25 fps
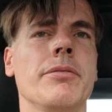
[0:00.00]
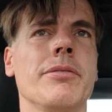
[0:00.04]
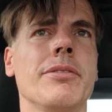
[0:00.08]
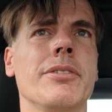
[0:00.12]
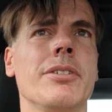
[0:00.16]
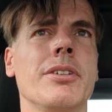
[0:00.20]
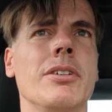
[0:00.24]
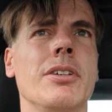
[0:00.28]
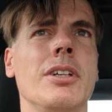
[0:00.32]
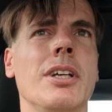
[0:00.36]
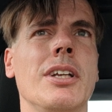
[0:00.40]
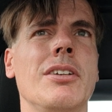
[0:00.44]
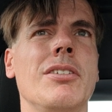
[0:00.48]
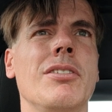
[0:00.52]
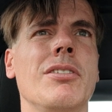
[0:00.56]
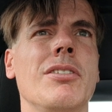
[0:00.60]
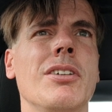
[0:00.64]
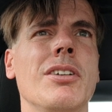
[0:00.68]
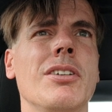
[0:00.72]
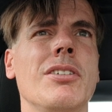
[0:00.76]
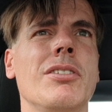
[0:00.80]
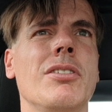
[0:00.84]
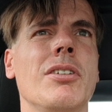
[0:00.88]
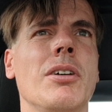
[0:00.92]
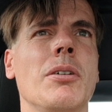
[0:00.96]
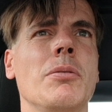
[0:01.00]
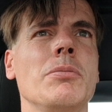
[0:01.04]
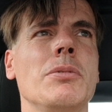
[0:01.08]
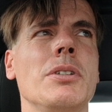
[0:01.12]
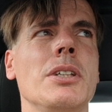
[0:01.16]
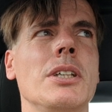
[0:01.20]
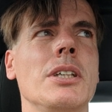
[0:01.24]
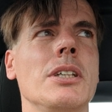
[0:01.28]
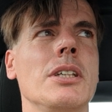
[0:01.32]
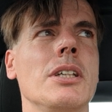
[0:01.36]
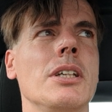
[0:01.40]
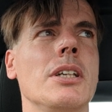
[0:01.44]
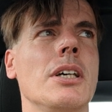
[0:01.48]
So that's not
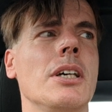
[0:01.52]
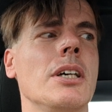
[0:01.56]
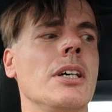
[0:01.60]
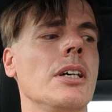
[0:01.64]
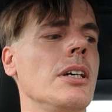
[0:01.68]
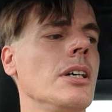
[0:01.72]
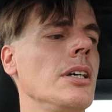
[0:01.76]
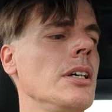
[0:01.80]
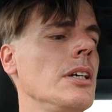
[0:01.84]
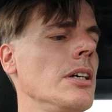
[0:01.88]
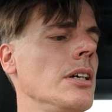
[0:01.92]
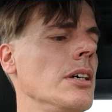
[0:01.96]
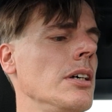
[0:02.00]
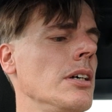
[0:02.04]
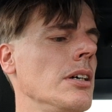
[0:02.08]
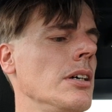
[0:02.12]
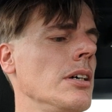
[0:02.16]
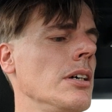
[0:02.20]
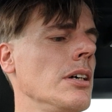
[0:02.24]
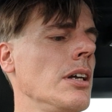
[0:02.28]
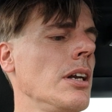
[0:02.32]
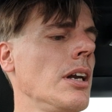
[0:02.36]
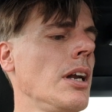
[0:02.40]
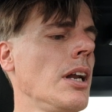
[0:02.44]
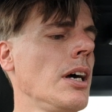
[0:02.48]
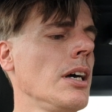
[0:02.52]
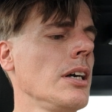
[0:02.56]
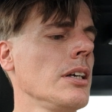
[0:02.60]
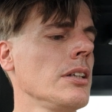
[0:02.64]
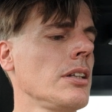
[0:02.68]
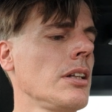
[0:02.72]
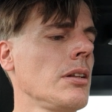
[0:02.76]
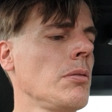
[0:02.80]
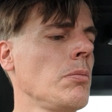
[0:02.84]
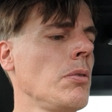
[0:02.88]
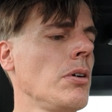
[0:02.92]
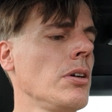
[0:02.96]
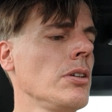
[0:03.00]
something that I like
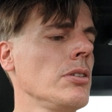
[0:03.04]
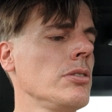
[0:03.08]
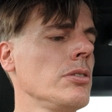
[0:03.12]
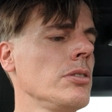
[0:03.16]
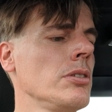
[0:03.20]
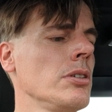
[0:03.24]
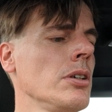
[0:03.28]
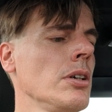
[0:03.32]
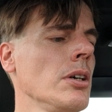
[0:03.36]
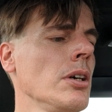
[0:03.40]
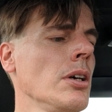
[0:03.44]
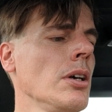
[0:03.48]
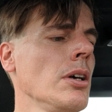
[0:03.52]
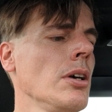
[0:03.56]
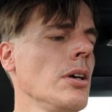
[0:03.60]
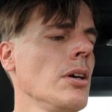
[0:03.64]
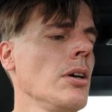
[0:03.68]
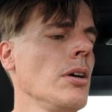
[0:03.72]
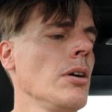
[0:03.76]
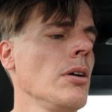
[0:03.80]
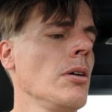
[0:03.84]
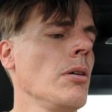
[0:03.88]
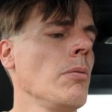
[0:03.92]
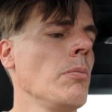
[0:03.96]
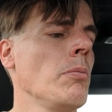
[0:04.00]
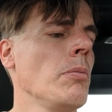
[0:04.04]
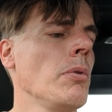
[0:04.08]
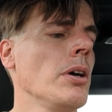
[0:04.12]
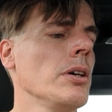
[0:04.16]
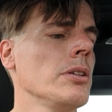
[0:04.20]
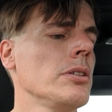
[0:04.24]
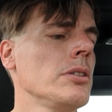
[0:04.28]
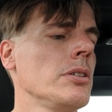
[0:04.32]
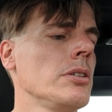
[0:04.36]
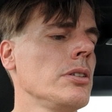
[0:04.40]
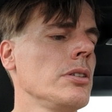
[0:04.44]
that much, but